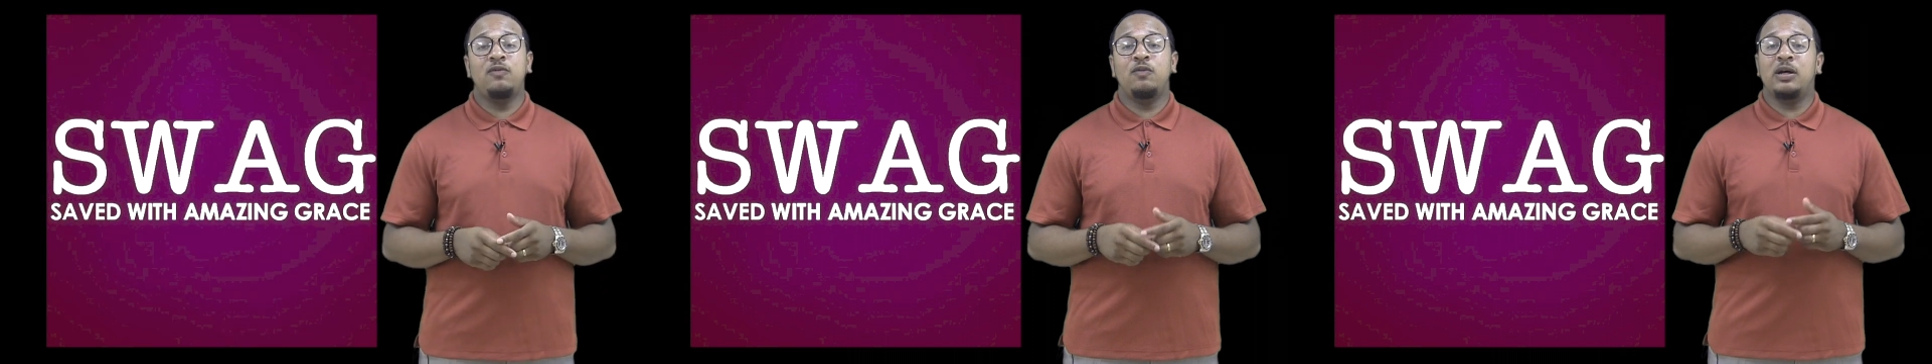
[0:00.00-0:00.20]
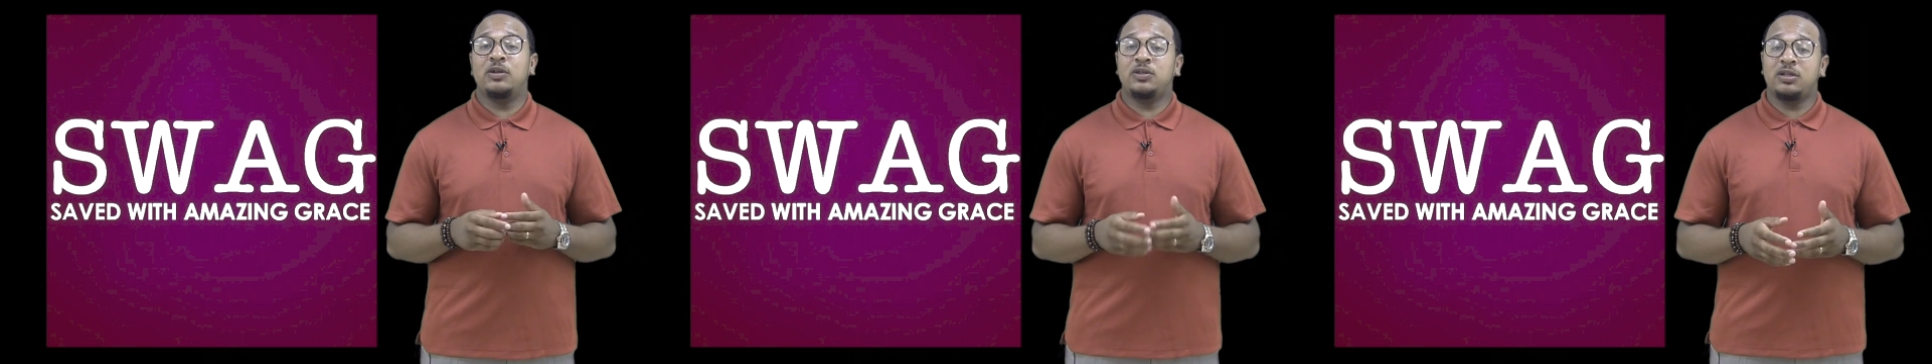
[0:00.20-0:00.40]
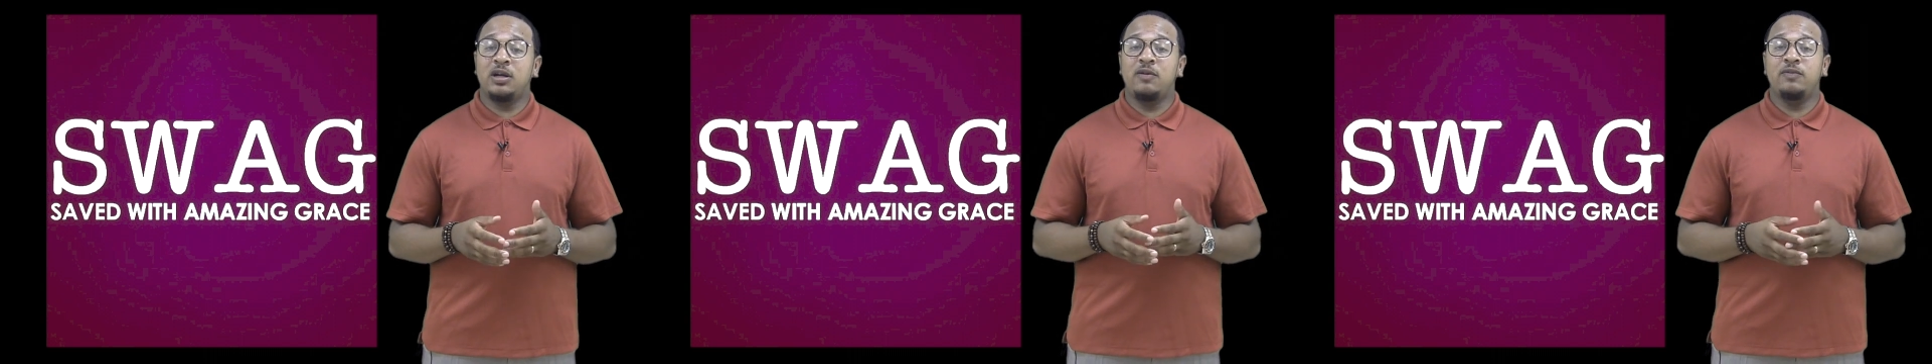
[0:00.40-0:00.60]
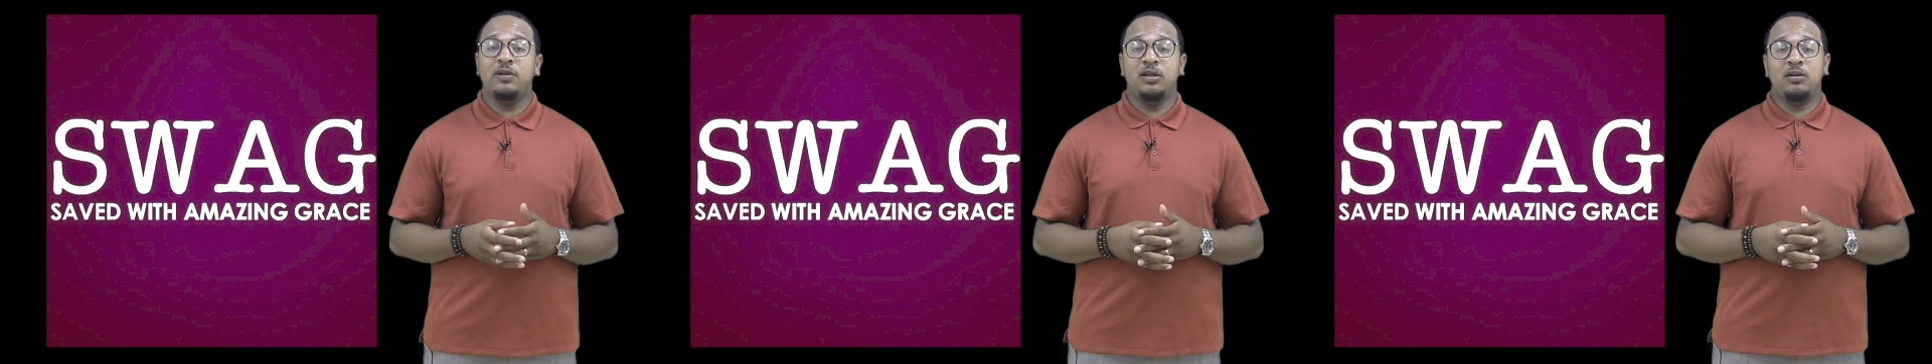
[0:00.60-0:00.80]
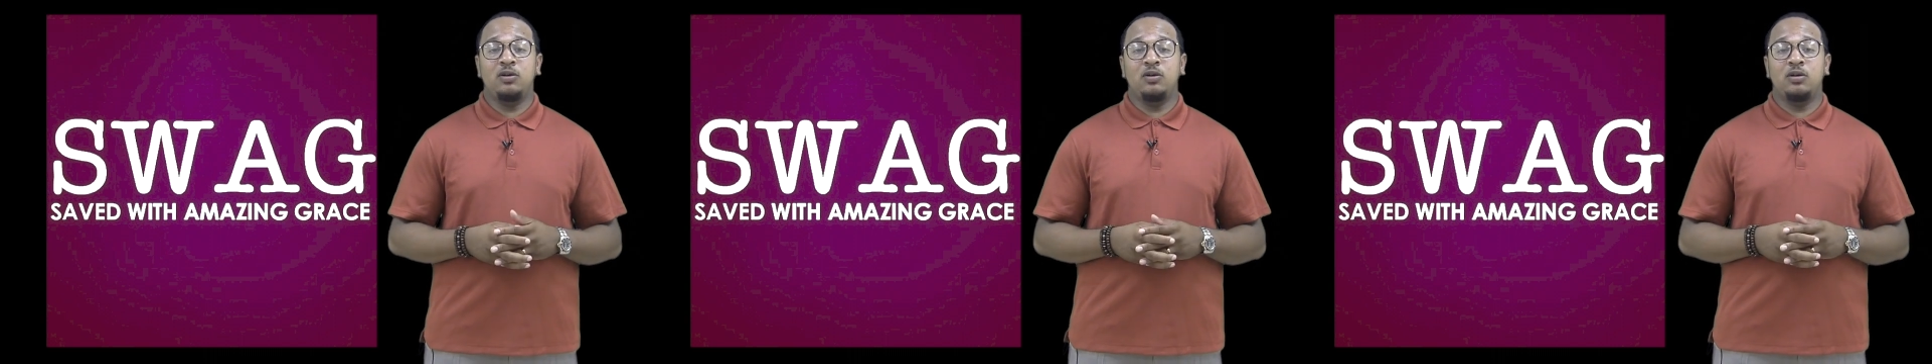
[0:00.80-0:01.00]
while serving
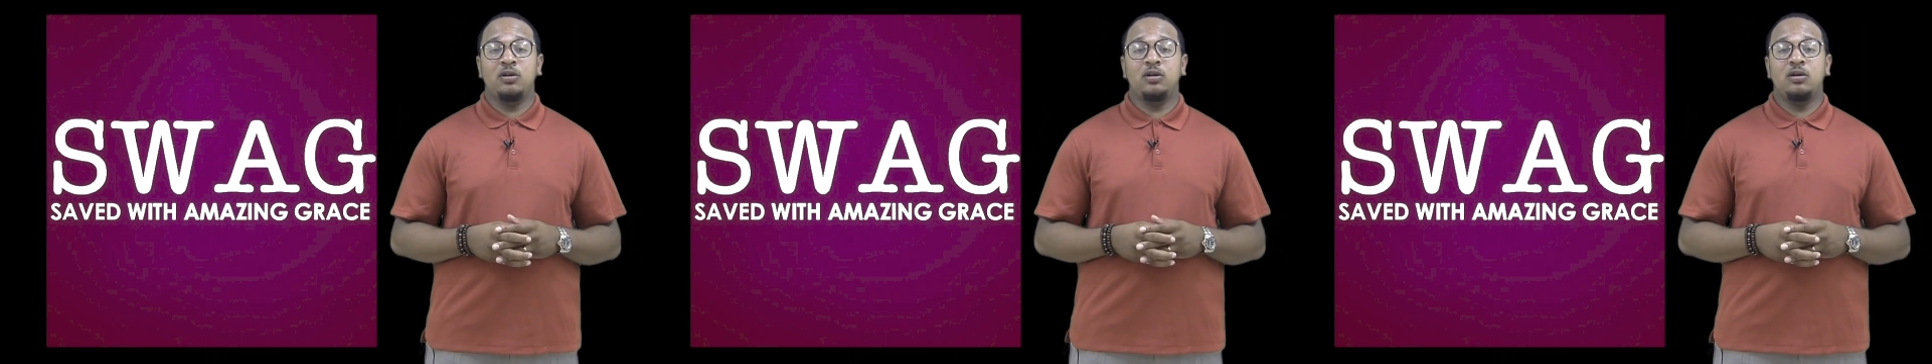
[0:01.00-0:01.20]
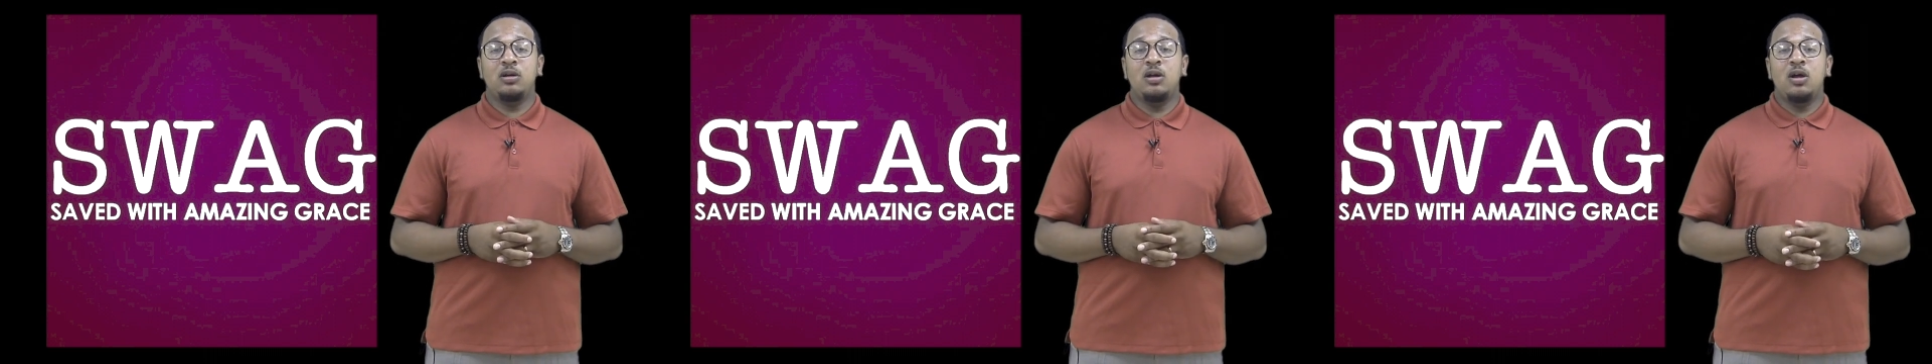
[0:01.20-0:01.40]
the Lord,